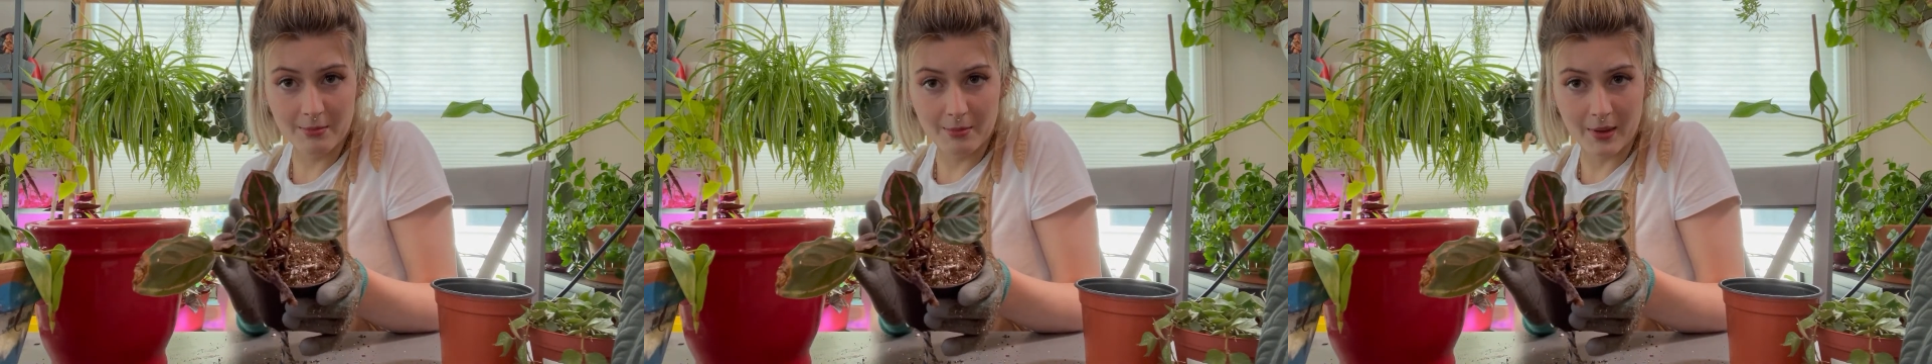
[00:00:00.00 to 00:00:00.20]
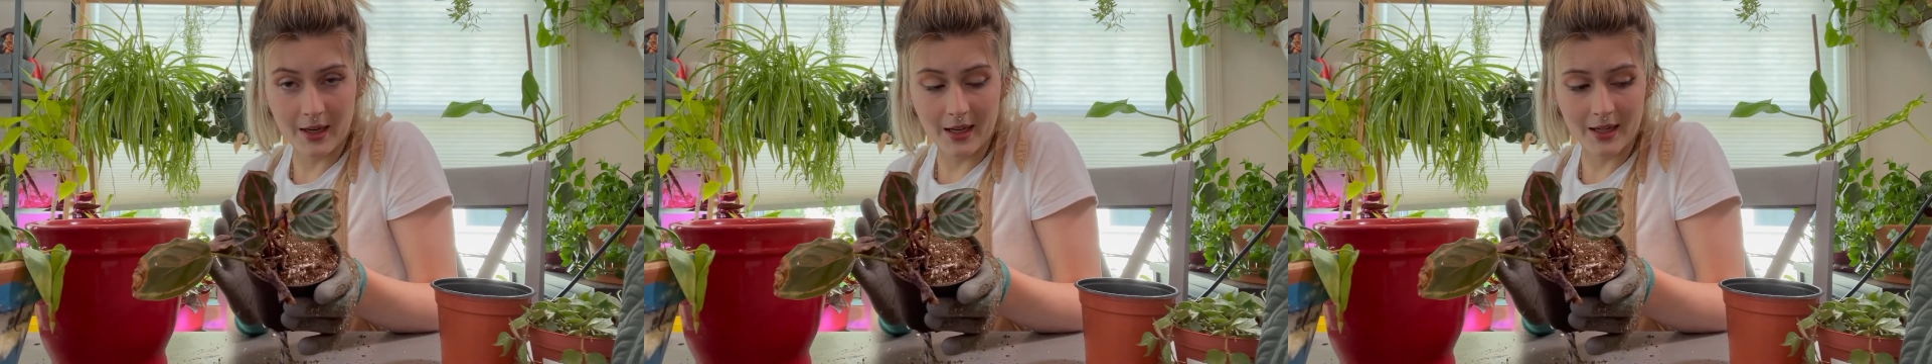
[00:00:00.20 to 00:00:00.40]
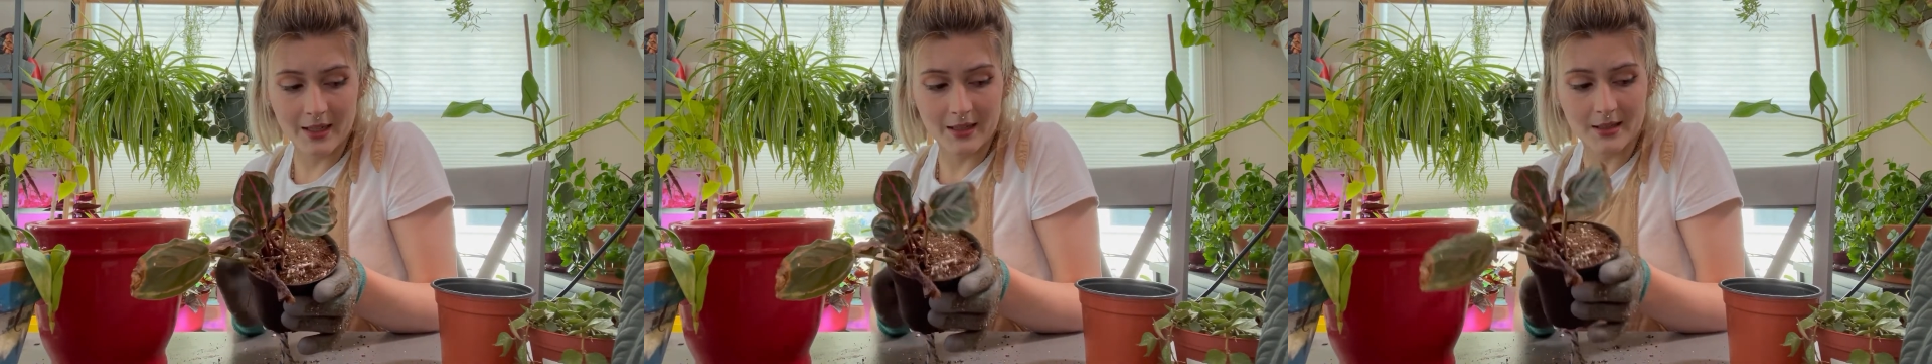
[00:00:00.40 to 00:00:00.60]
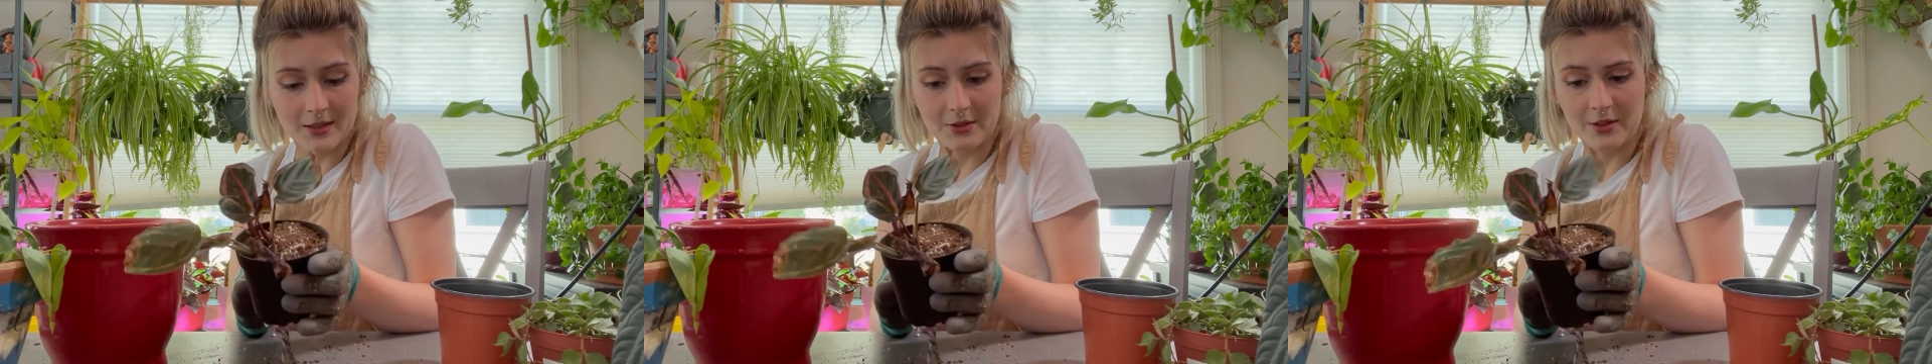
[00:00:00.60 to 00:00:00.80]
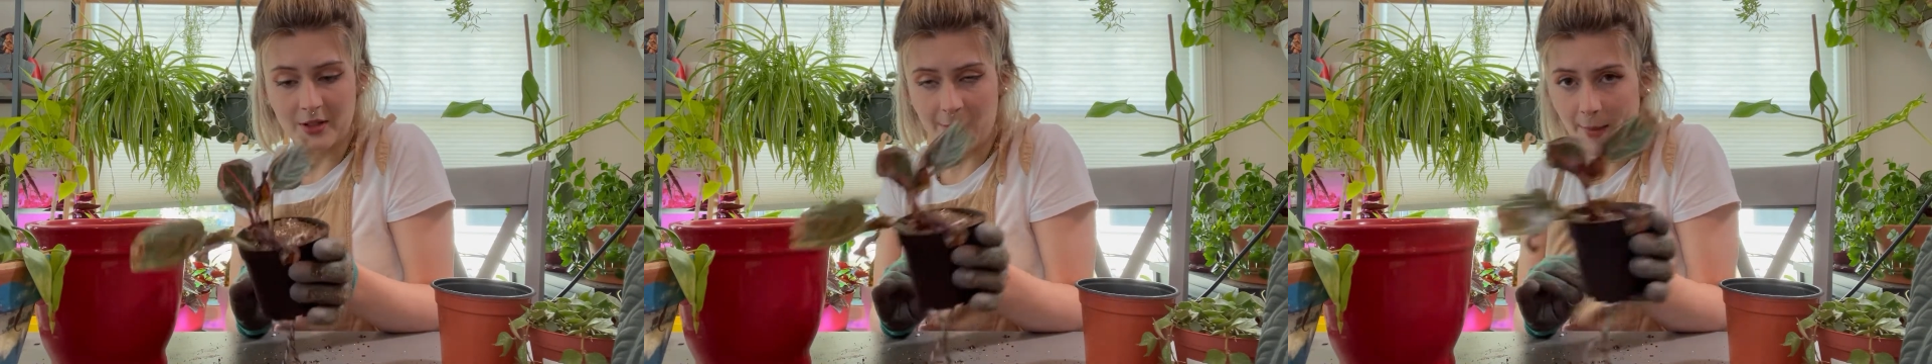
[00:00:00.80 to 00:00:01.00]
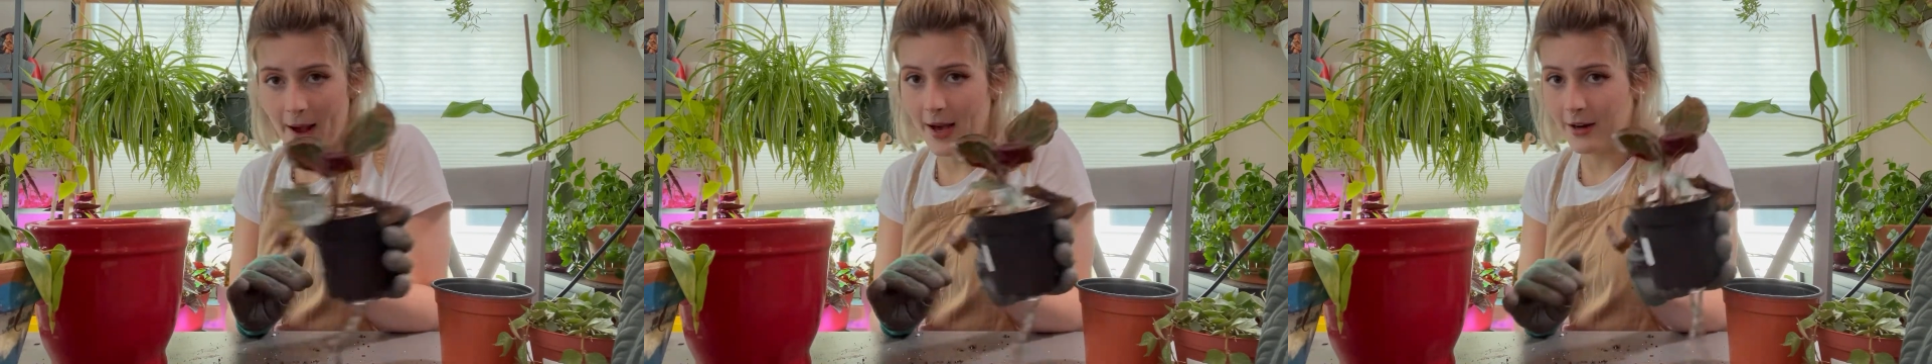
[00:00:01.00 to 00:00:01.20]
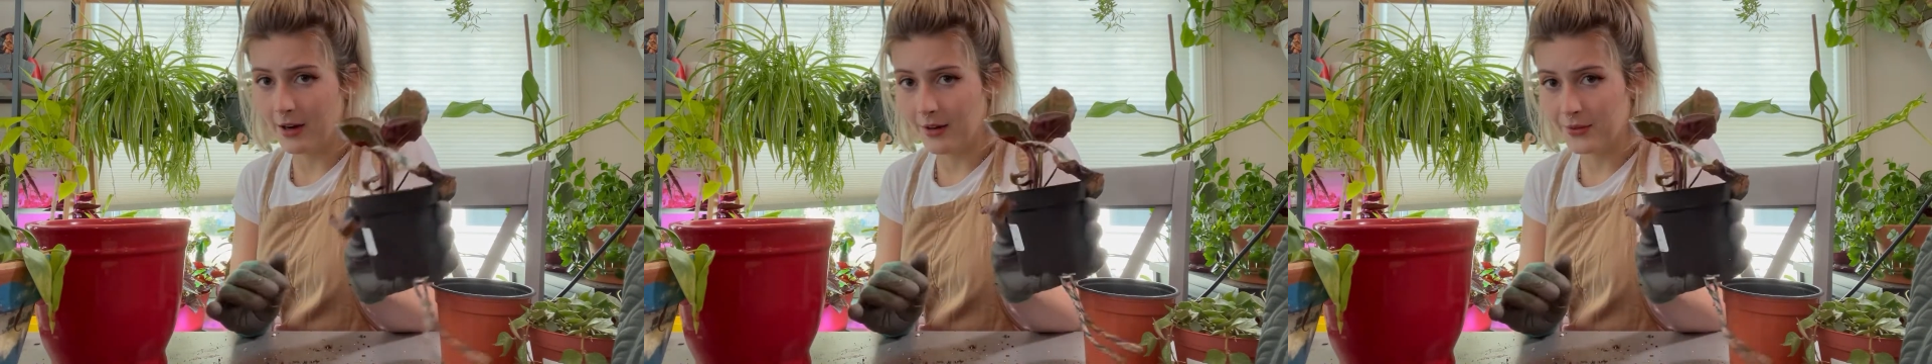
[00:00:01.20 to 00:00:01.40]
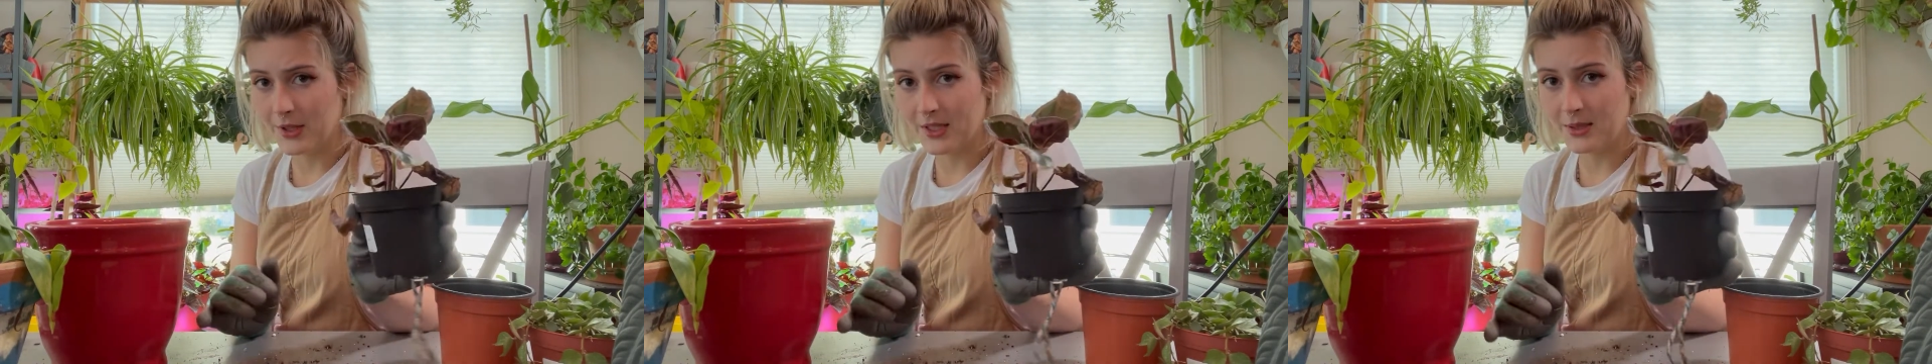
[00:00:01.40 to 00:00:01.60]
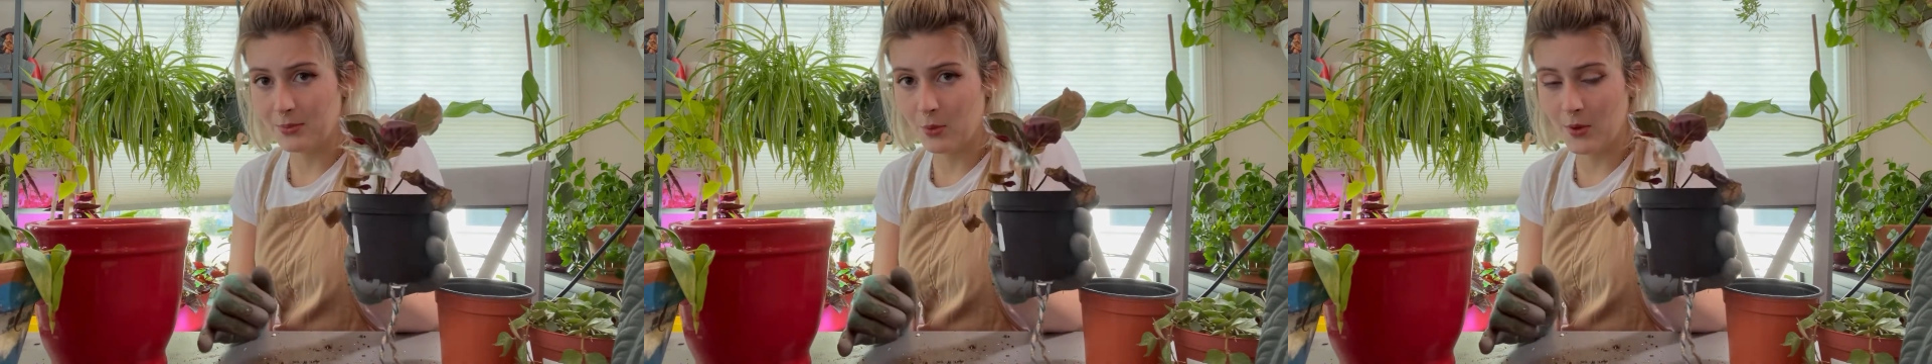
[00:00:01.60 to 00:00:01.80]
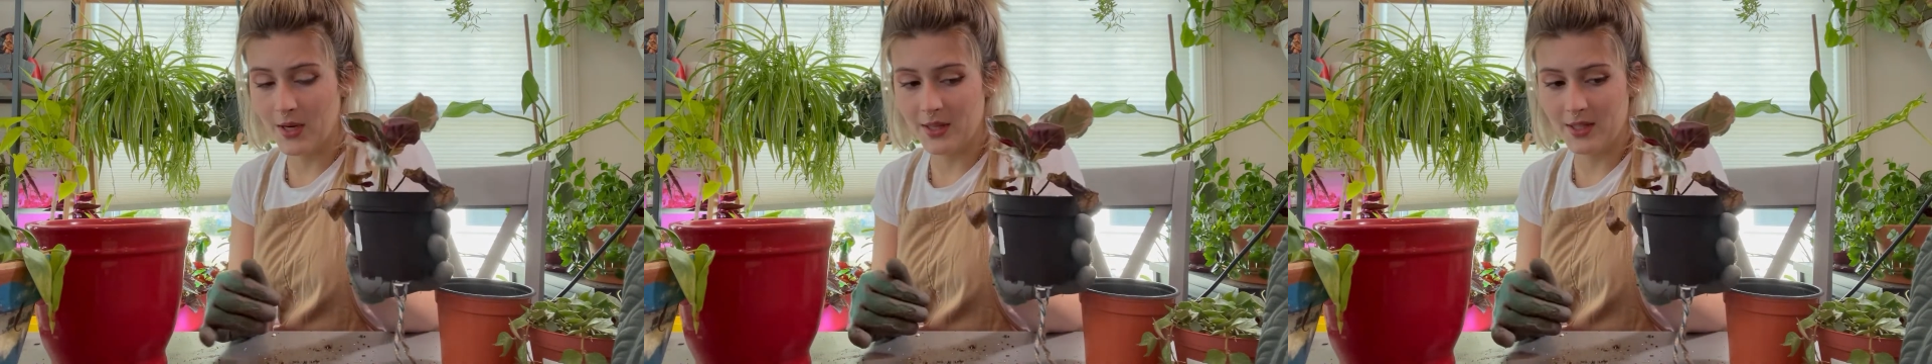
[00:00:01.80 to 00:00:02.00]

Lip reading: but it doesn't really matter at this point.